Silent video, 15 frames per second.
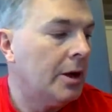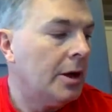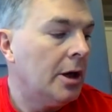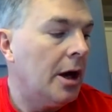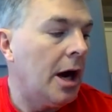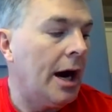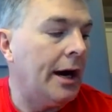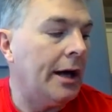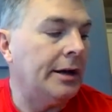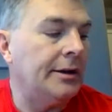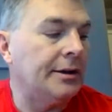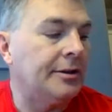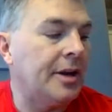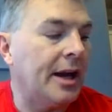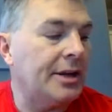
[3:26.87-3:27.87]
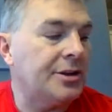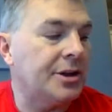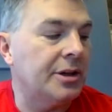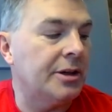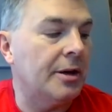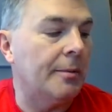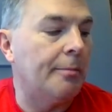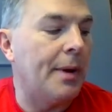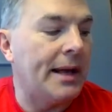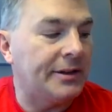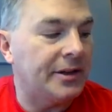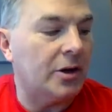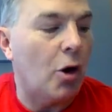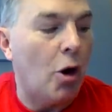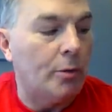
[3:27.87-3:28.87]
Uh, in addition to basic
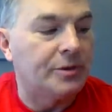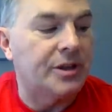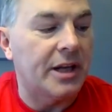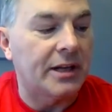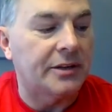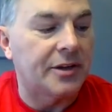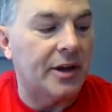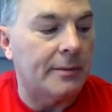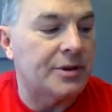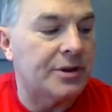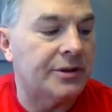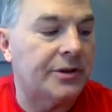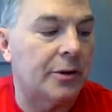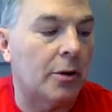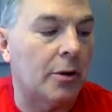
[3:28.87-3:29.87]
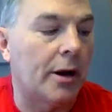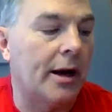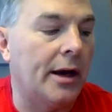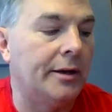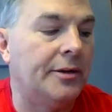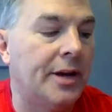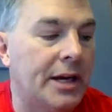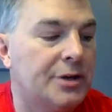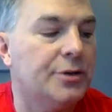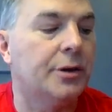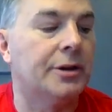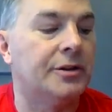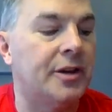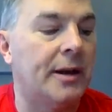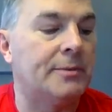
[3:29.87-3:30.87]
homestead exemptions, there are additional
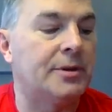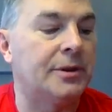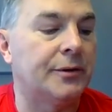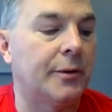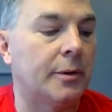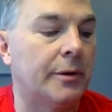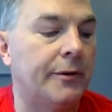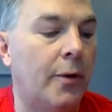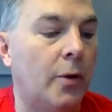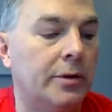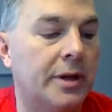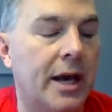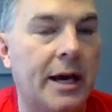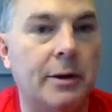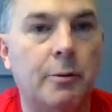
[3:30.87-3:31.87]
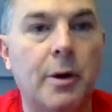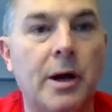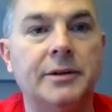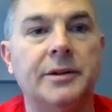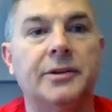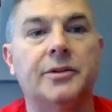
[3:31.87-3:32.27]
exemptions from the Fulton County residents.